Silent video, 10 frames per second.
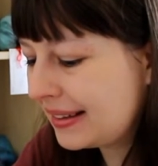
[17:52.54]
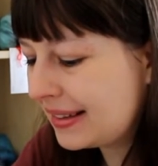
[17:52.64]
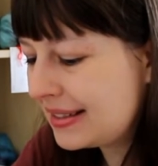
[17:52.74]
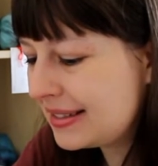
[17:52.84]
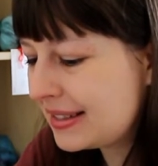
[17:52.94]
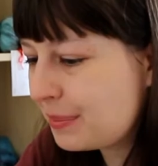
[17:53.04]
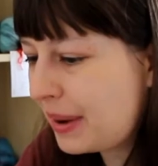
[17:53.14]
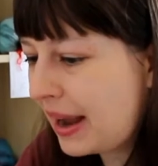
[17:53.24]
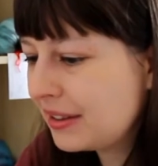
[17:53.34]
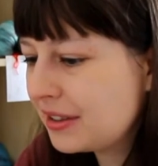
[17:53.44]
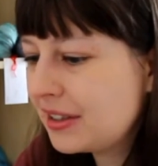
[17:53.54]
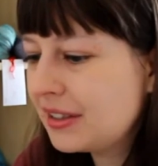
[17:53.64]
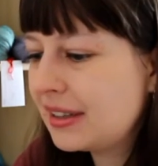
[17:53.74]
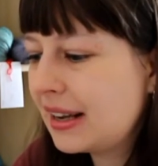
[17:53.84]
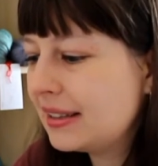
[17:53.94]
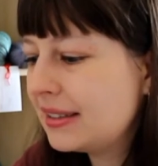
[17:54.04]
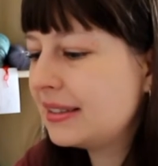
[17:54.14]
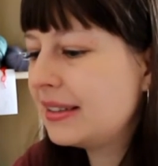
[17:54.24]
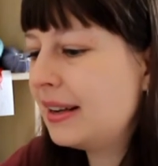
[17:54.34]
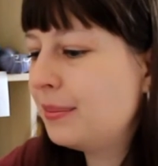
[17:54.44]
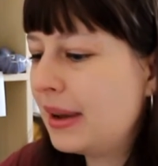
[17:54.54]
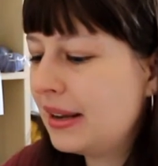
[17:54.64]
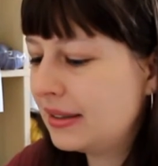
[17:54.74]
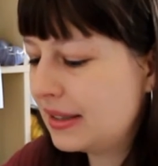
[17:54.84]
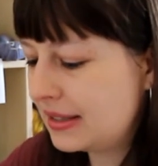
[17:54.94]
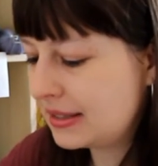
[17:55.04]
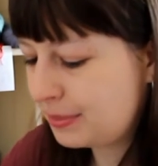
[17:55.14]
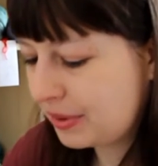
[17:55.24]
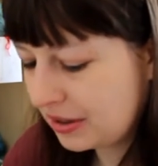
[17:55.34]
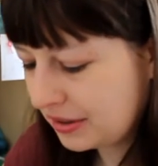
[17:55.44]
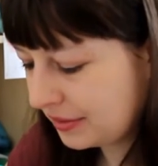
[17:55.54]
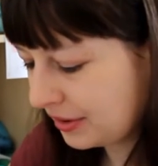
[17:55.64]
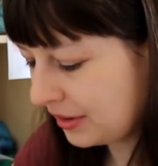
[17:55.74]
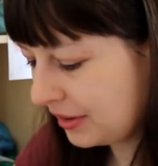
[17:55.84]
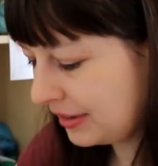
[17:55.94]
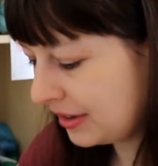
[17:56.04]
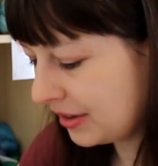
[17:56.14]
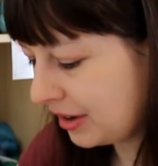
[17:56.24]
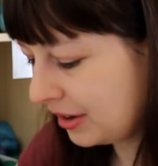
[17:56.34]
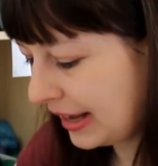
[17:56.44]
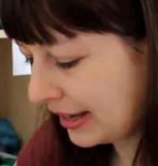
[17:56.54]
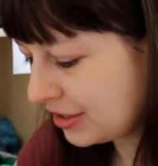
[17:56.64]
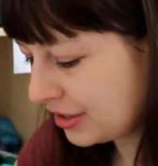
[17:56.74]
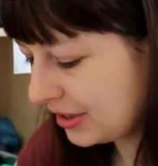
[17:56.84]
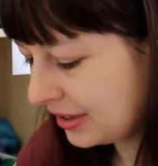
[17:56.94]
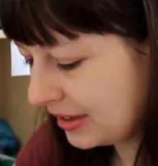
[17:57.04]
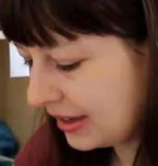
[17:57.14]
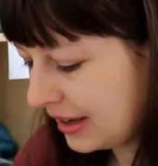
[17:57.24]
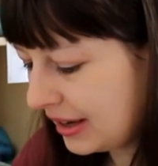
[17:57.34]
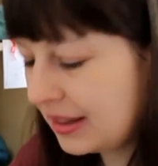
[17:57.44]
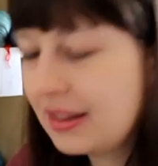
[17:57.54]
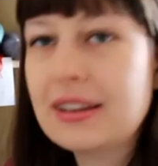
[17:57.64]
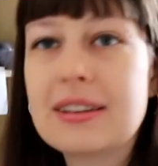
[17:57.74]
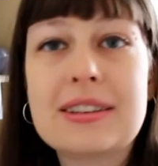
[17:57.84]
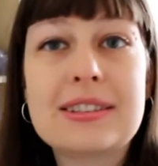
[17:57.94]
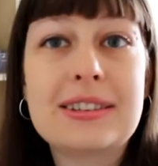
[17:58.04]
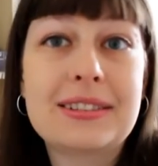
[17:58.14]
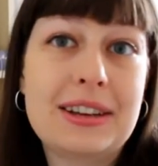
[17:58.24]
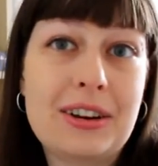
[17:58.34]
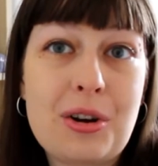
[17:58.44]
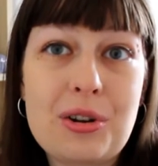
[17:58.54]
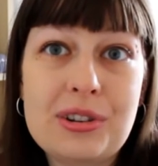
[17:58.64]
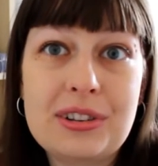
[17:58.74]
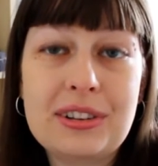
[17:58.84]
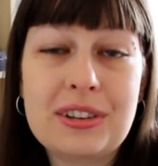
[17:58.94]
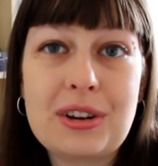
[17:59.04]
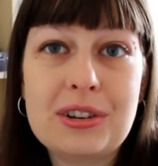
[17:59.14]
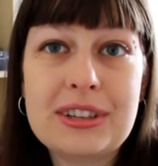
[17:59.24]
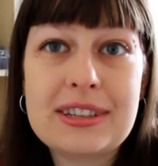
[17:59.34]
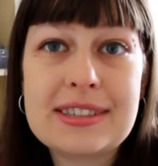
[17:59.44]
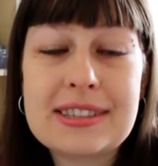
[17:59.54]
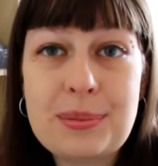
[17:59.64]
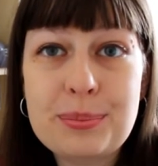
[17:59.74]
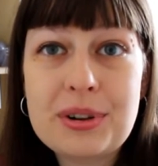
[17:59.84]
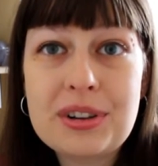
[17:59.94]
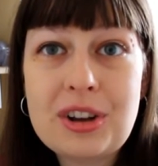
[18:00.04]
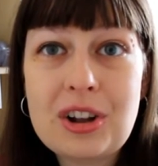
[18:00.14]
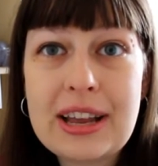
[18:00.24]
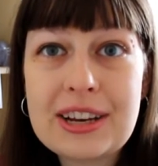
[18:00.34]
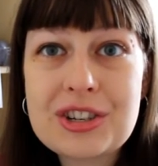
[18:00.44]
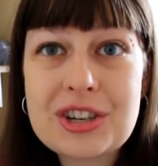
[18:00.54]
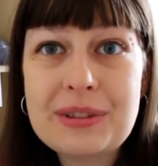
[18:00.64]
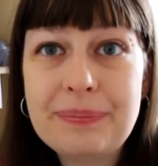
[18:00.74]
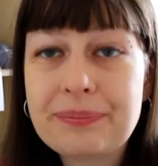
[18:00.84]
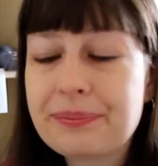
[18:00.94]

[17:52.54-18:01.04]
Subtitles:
This is a pattern that they made. It's a part of their collection. They called it Simple Collection.